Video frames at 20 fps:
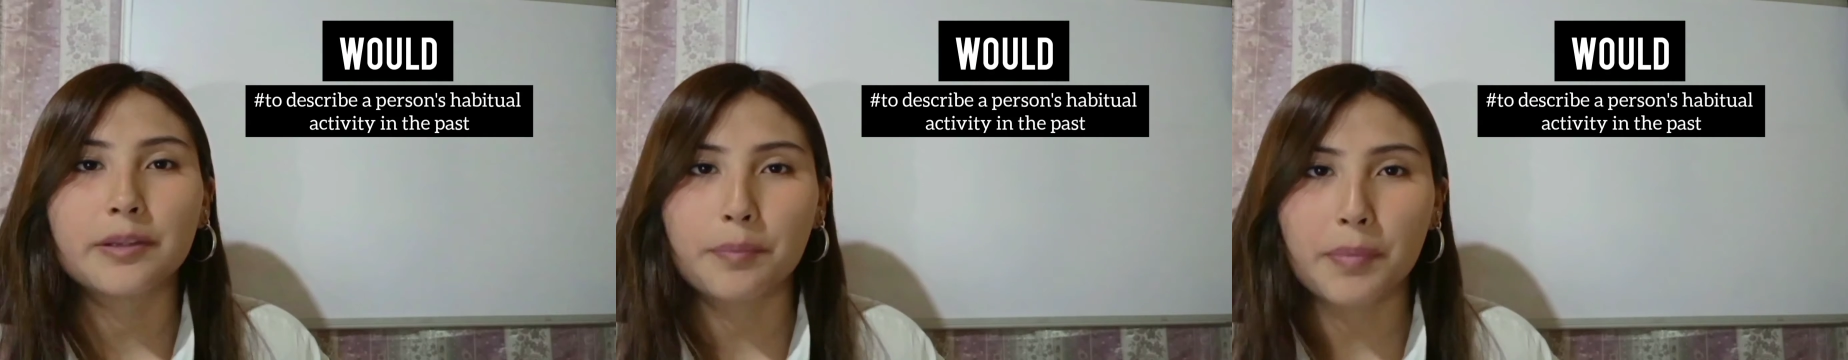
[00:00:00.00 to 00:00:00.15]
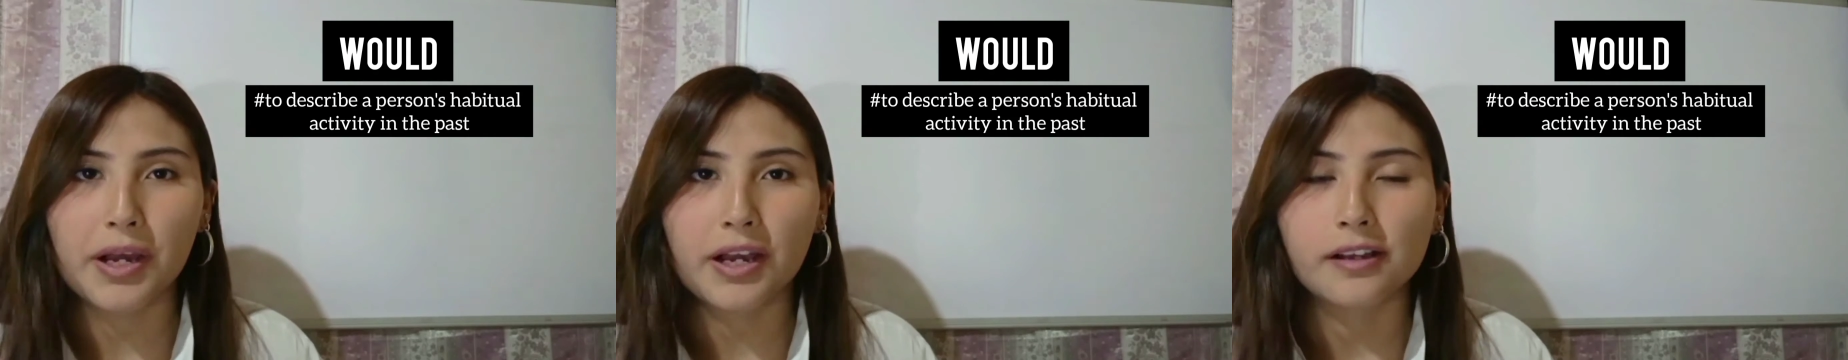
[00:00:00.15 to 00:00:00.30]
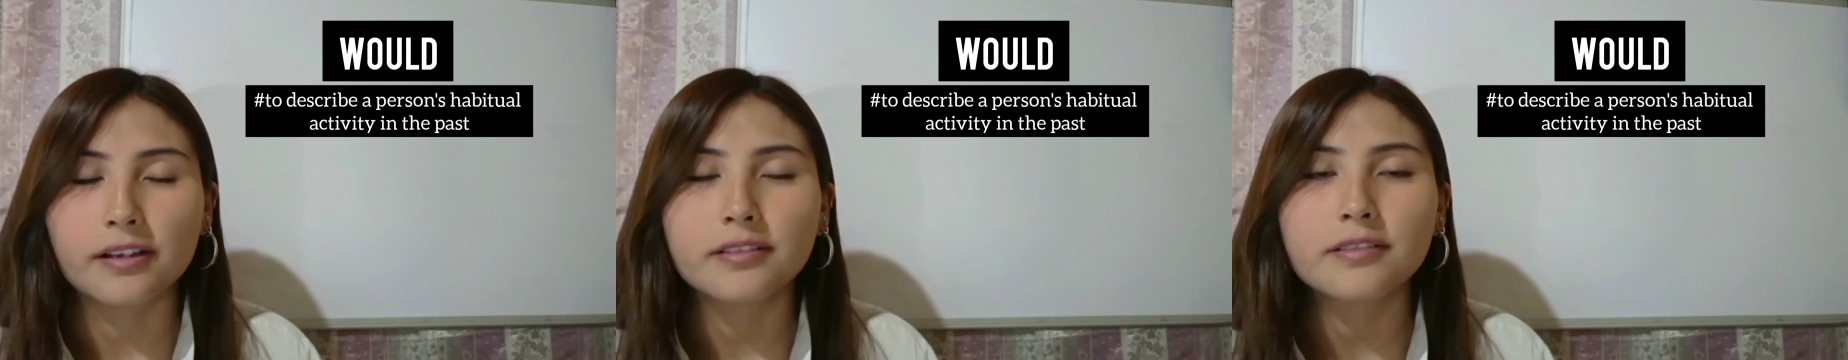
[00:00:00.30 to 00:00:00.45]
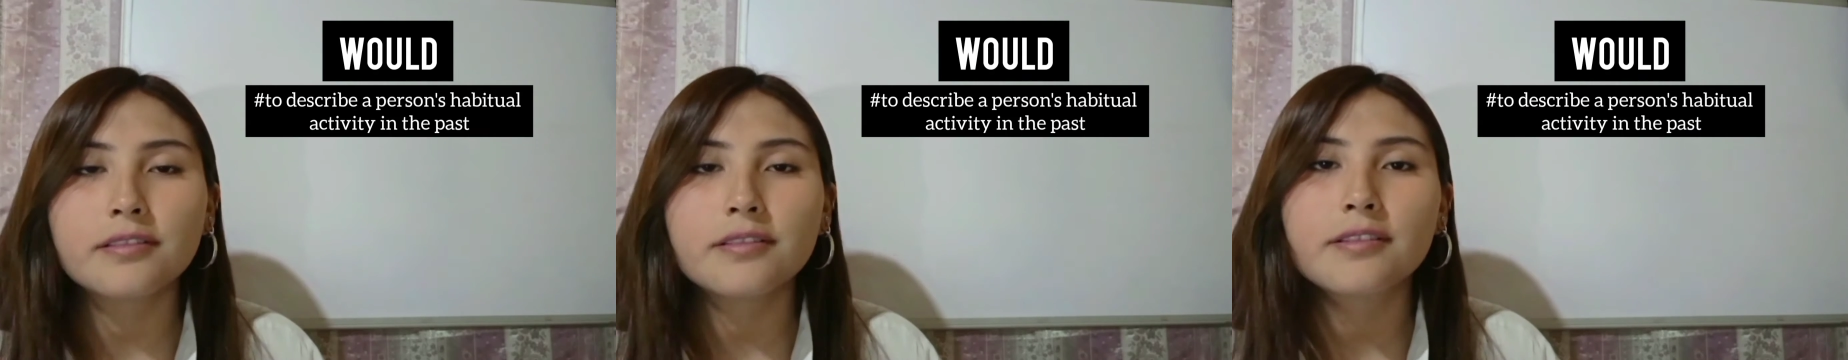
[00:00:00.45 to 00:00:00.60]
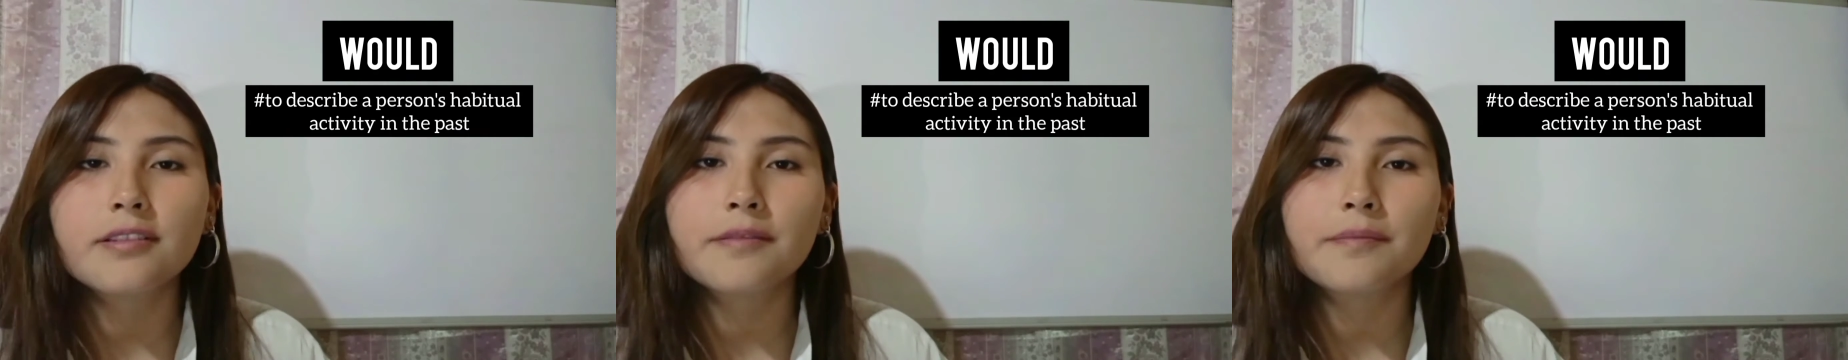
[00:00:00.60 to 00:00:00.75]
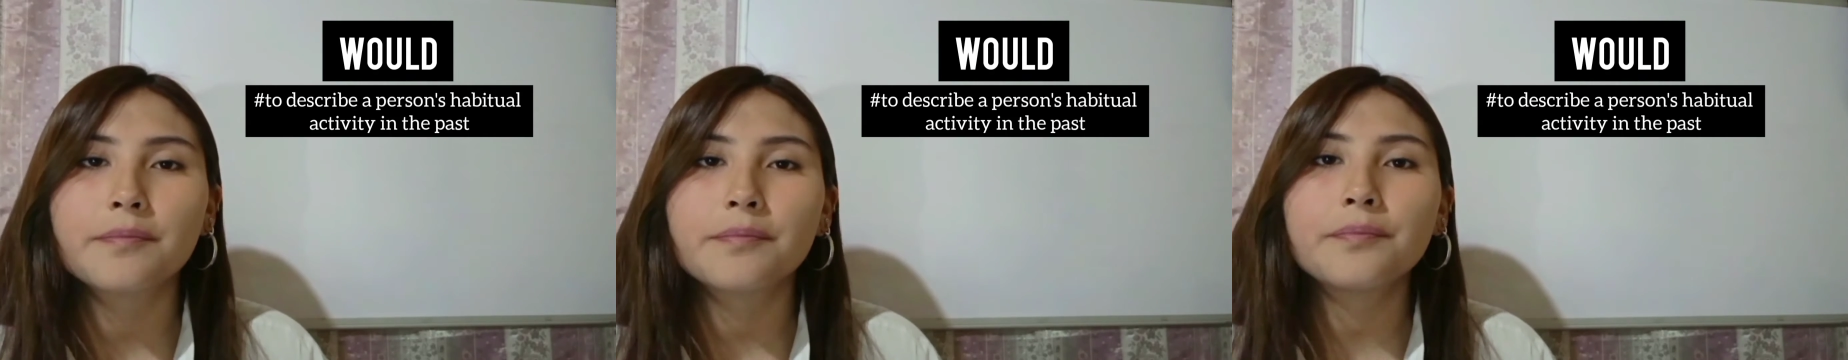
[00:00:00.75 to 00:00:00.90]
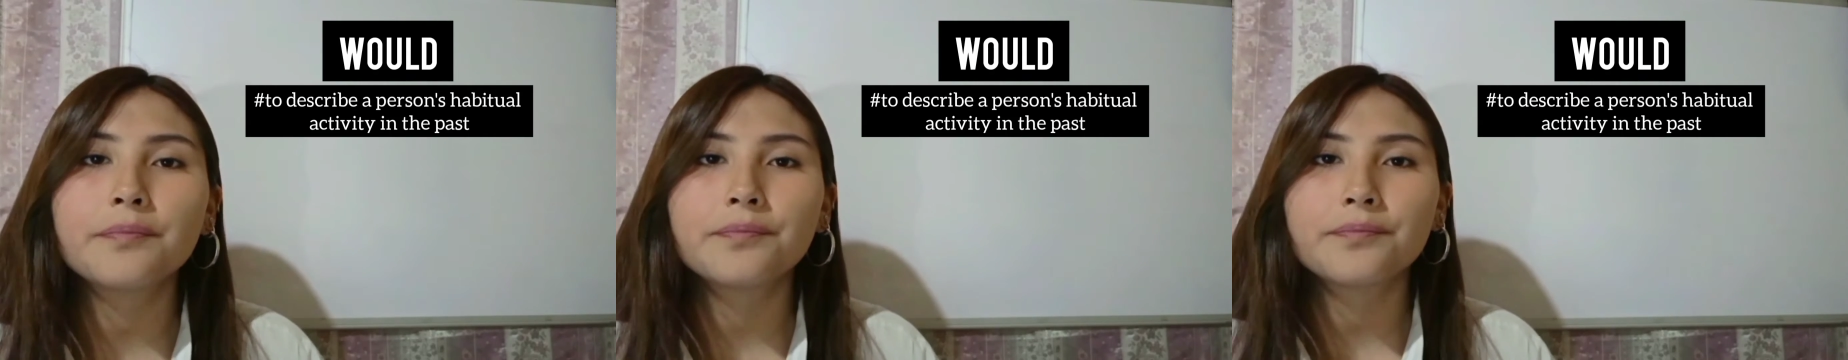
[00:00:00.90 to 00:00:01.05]
the
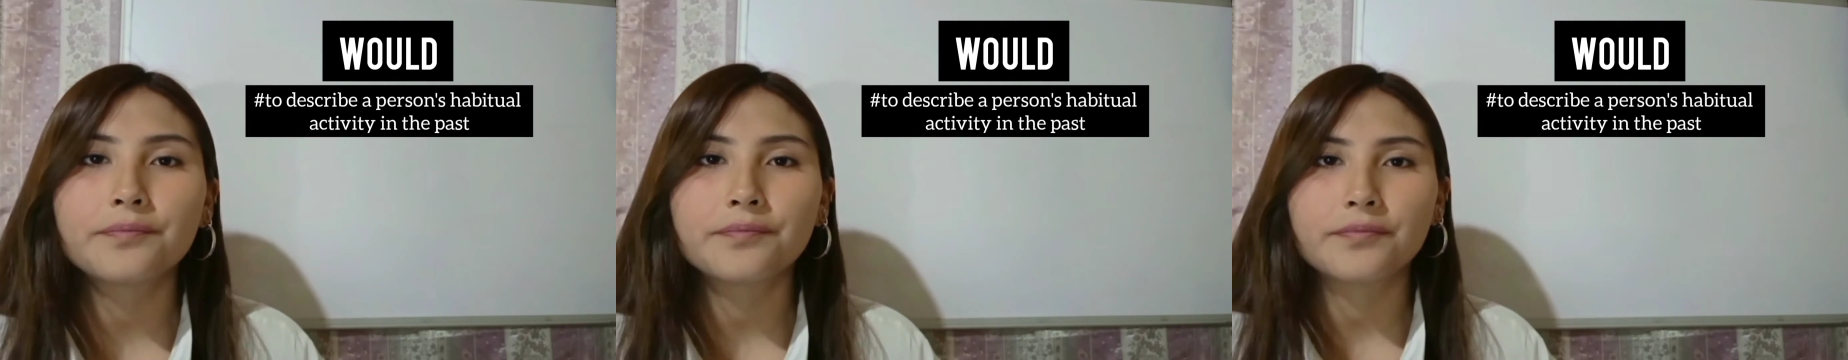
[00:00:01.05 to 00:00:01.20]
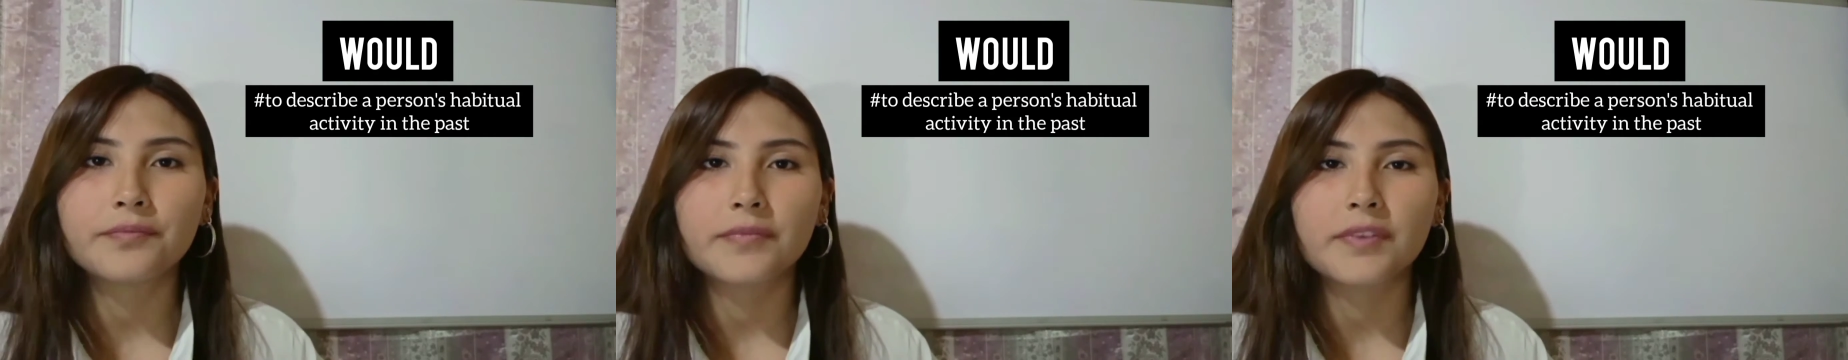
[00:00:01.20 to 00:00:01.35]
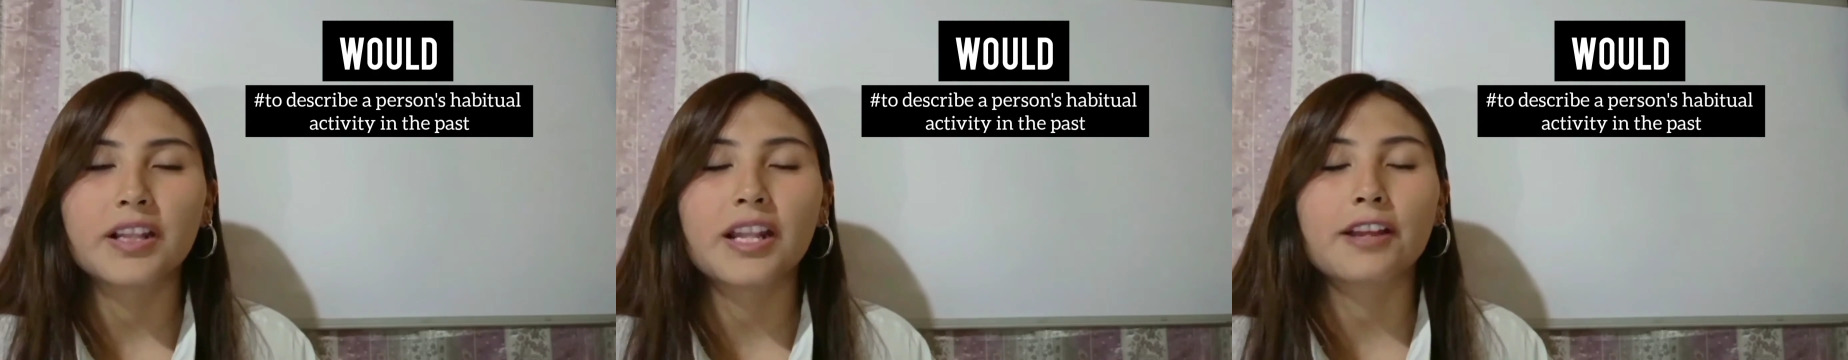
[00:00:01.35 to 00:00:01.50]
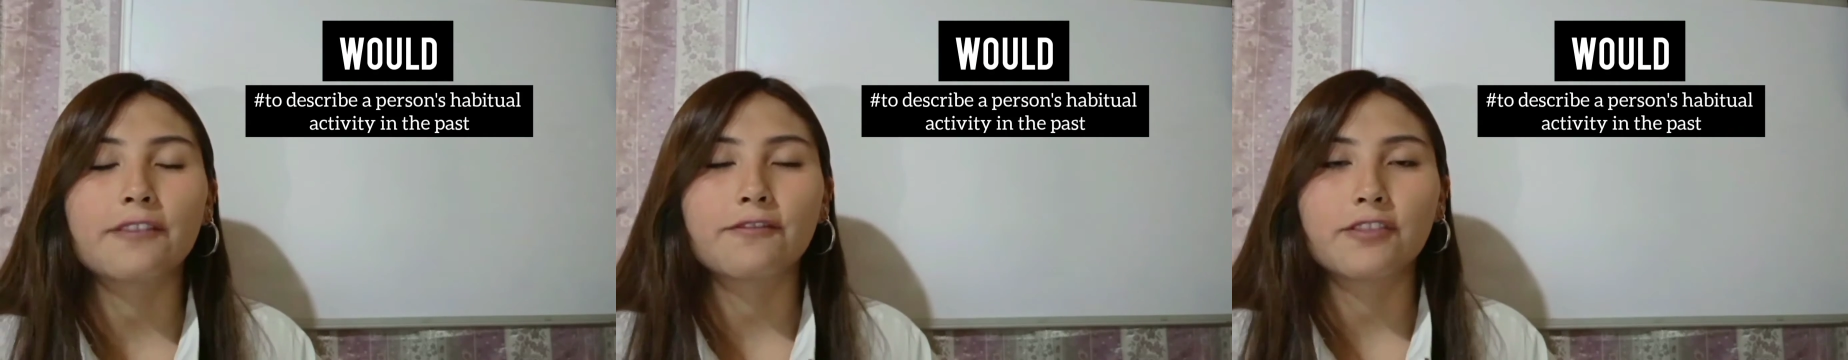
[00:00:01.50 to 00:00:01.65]
past, like